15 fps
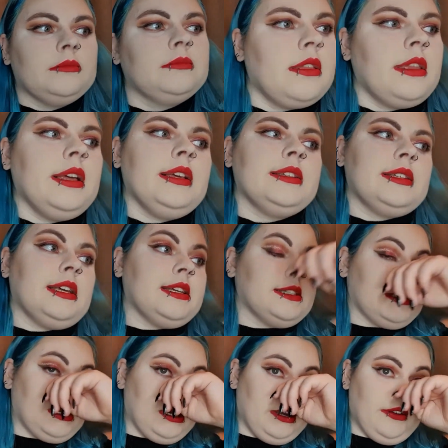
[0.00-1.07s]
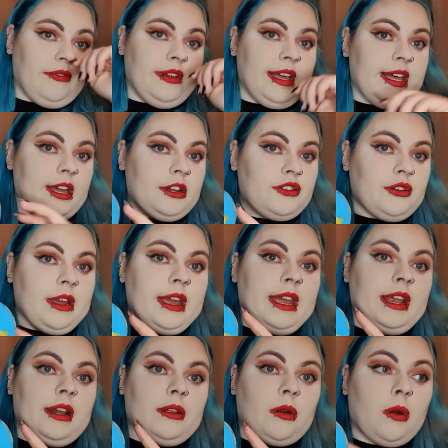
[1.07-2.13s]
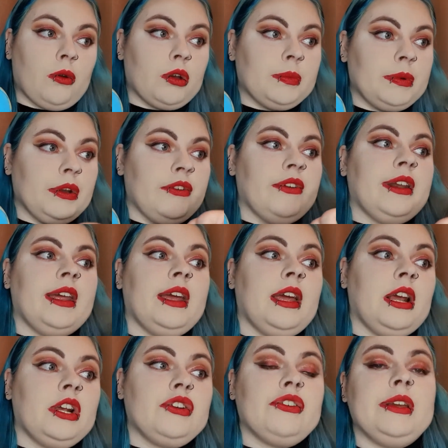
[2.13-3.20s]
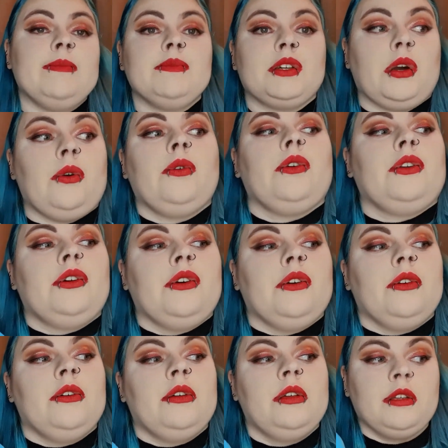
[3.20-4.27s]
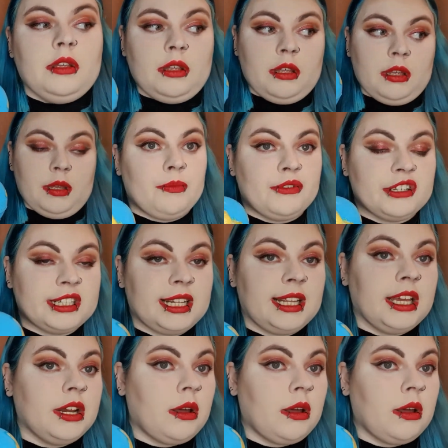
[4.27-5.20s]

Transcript: This has got fair trade cocoa butter in it, creamed coconut, Brazilian